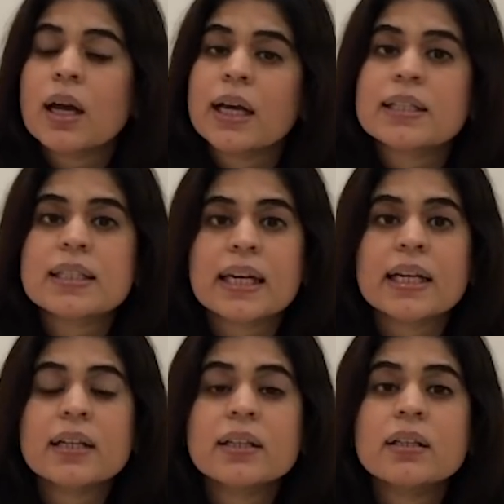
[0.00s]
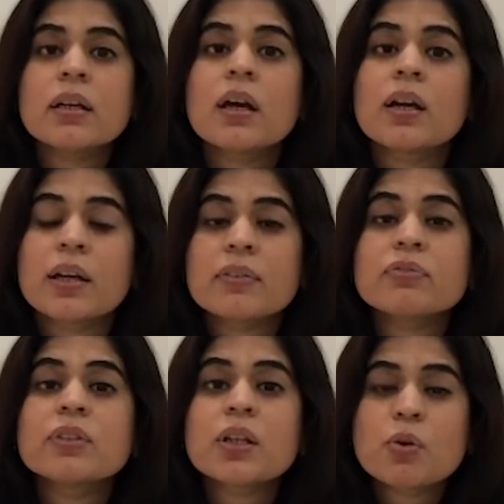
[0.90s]
and secondly,
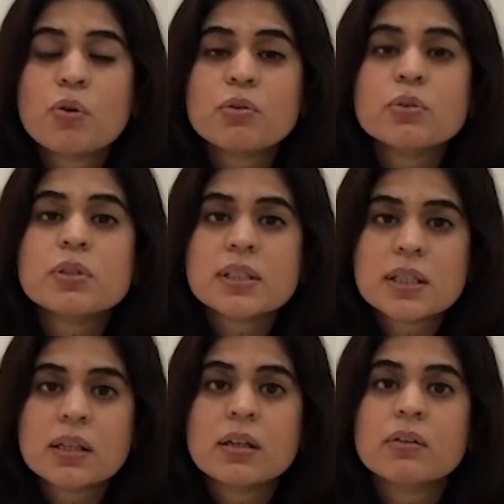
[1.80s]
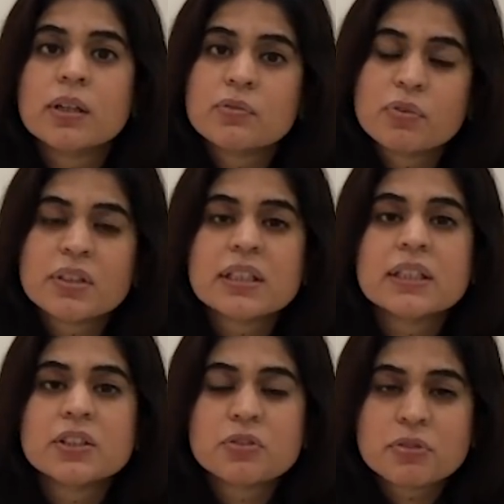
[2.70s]
if they go to seek
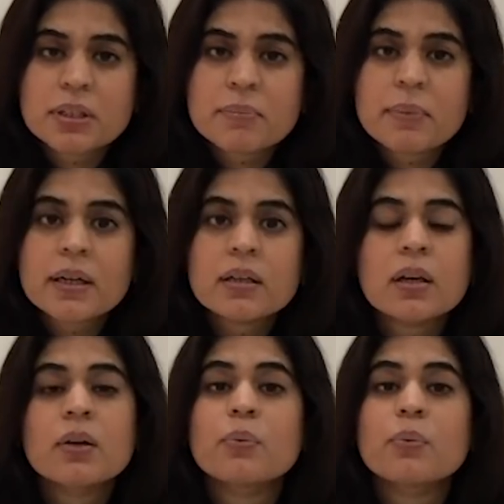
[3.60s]
infertility treatment,